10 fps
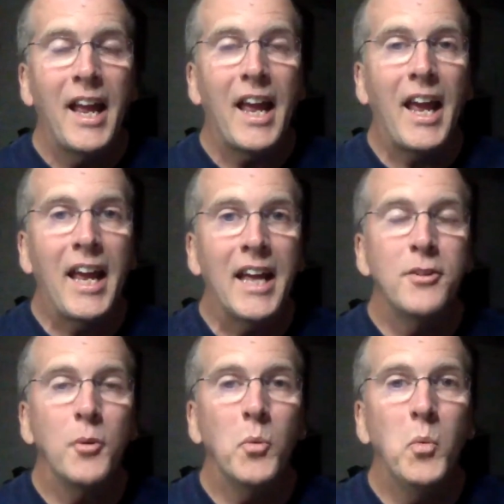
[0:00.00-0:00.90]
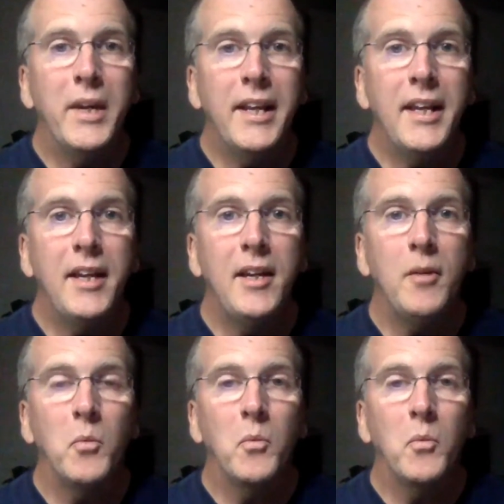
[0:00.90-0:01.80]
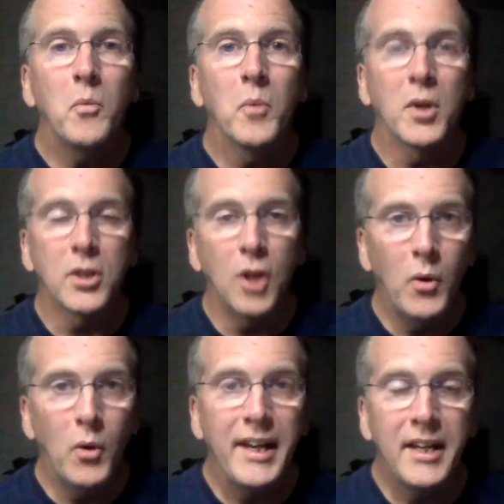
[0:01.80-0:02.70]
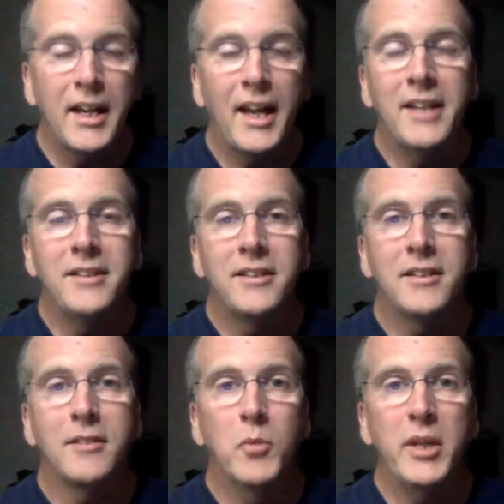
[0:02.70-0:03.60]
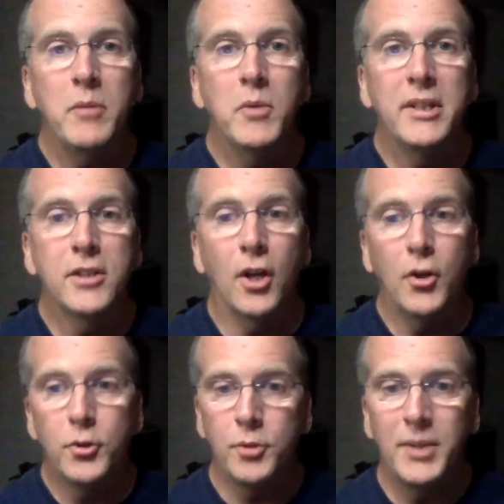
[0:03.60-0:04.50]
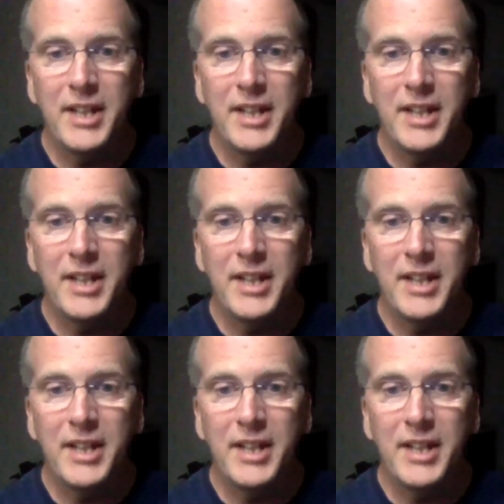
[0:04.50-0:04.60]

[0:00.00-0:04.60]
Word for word: and we were going and we would go to an